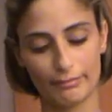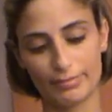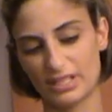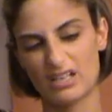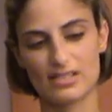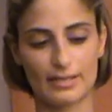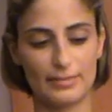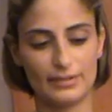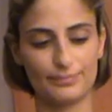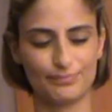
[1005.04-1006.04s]
because I
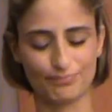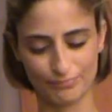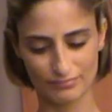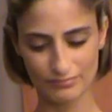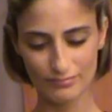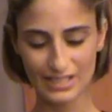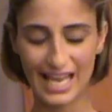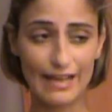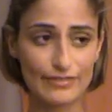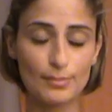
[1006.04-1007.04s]
mean,
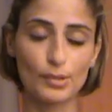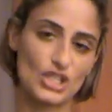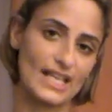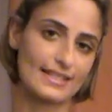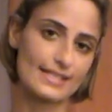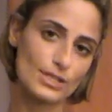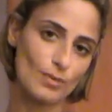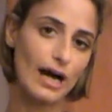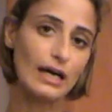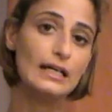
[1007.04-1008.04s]
I have the Pochette
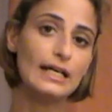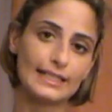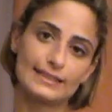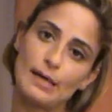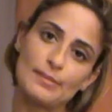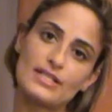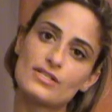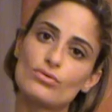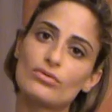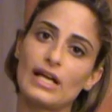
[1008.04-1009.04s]
Accessoire in Damier
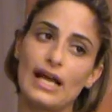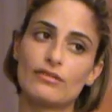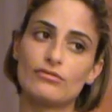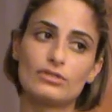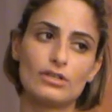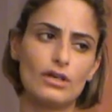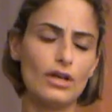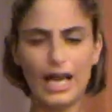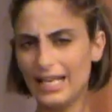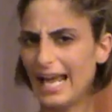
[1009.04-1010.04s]
Azur, and
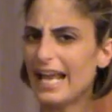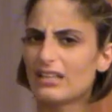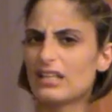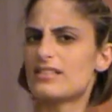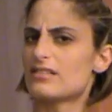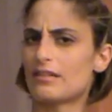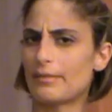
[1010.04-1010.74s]
I like this.